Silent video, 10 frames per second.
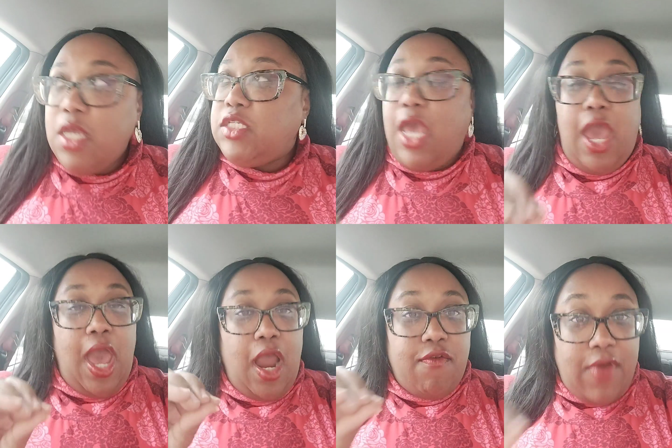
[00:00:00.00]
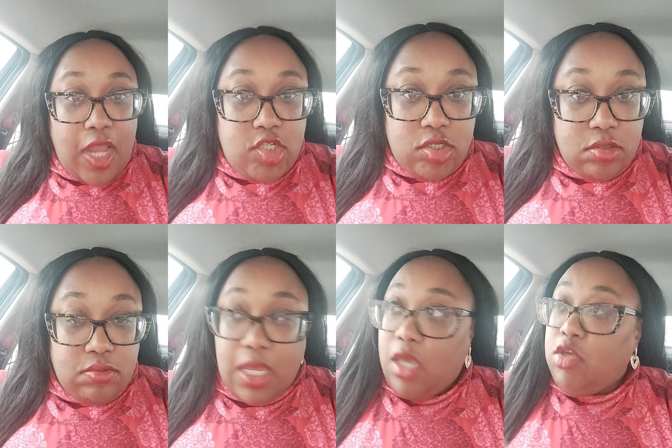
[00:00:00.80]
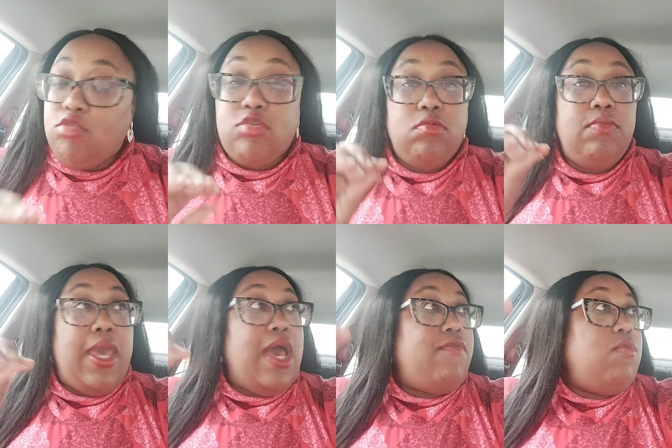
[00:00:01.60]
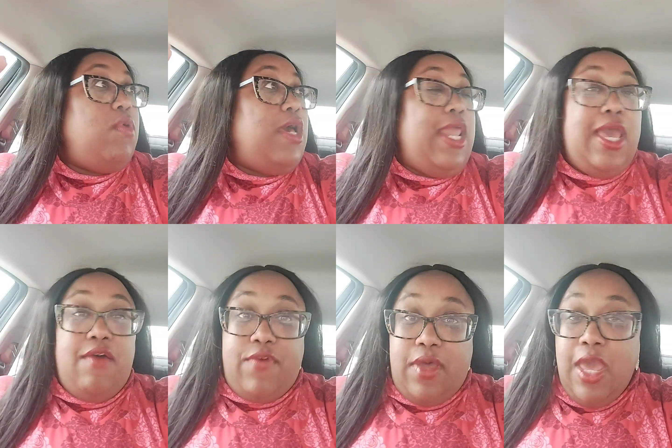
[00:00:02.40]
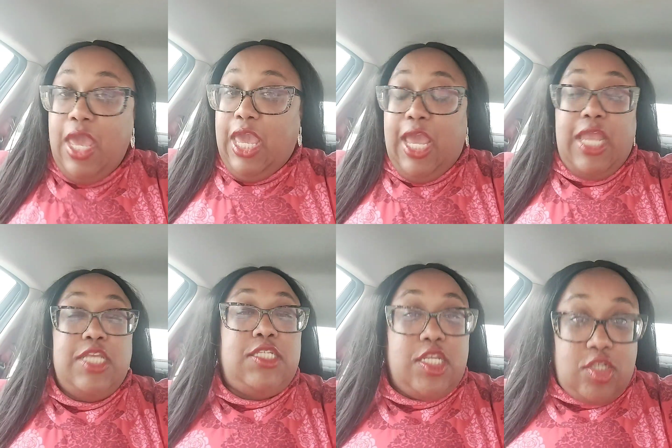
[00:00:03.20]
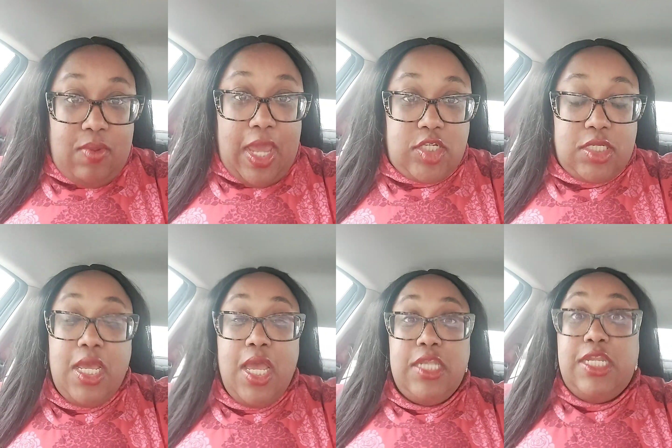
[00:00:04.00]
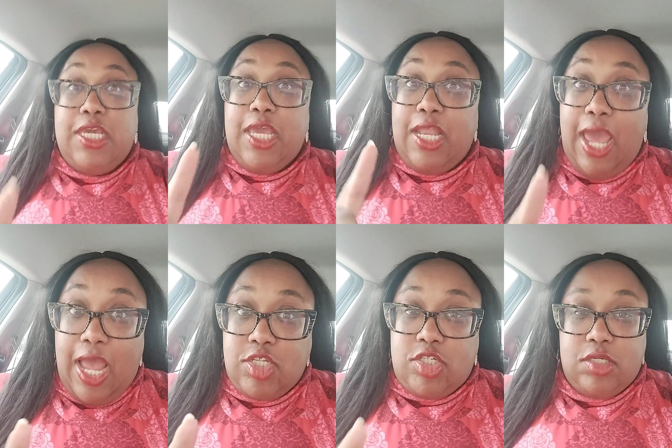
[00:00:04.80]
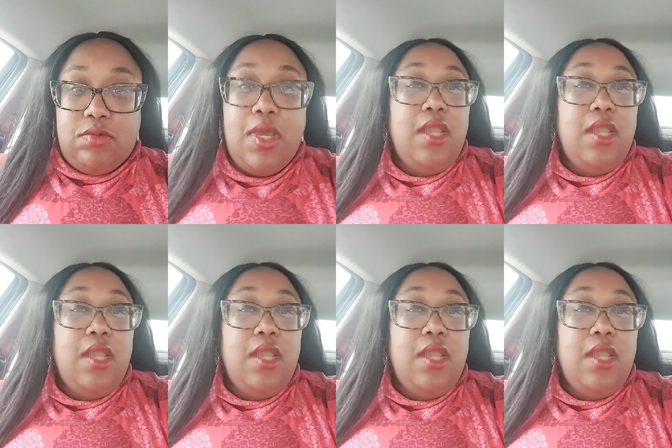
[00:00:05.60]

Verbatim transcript: to aggravate you. They'll use whomever, whatever, any situation to get at you.